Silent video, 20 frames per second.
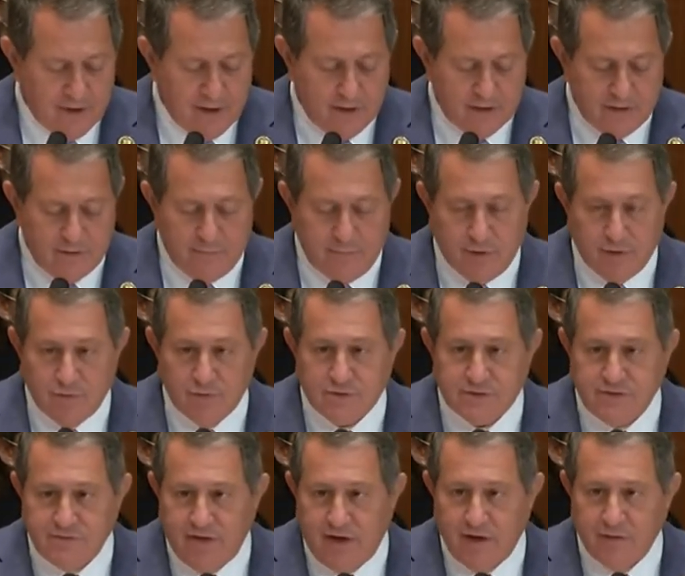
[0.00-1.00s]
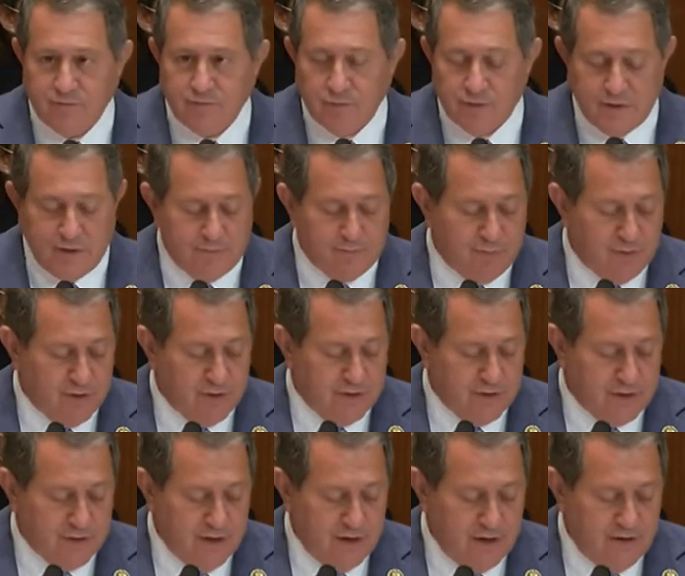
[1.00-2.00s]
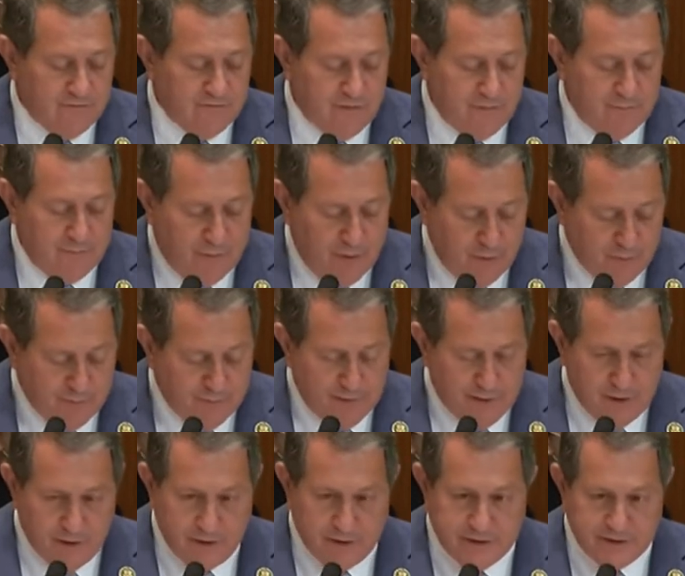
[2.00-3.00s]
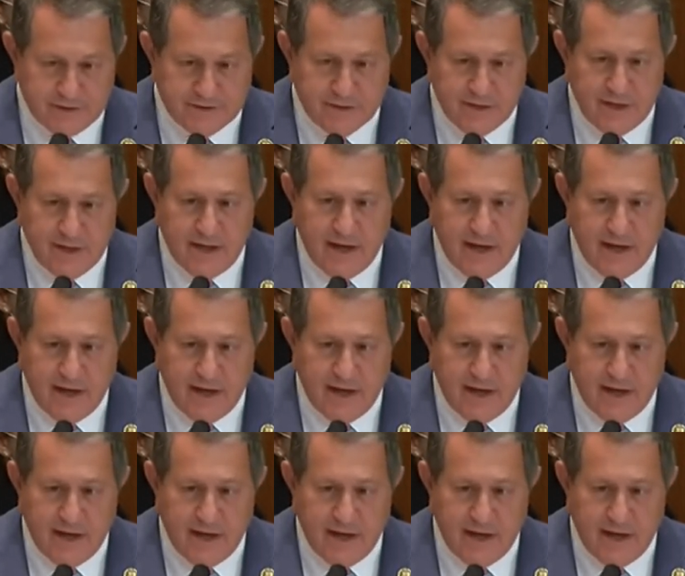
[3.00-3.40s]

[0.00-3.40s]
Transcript: The bill was developed with input from both parties,